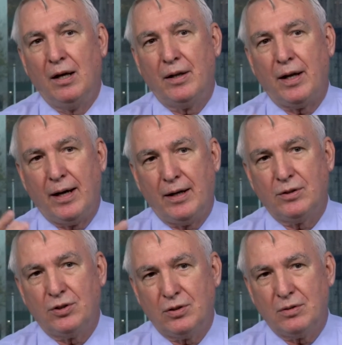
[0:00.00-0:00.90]
that
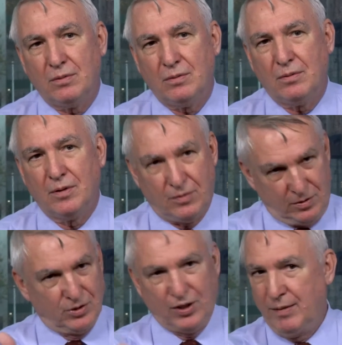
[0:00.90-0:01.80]
has the,
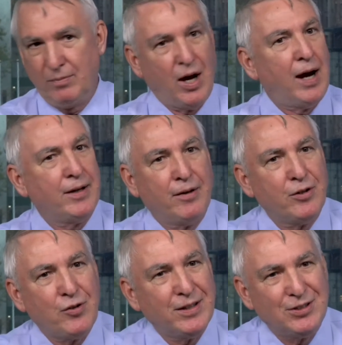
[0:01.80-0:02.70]
the same
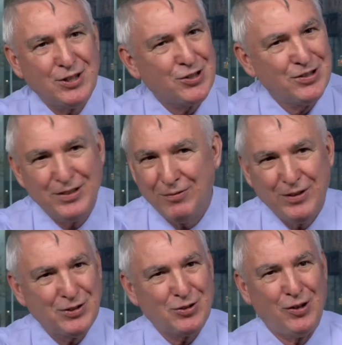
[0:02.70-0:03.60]
dietary transition that
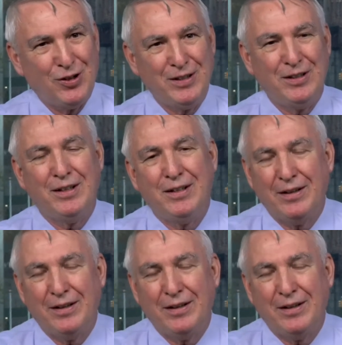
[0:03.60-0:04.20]
we saw in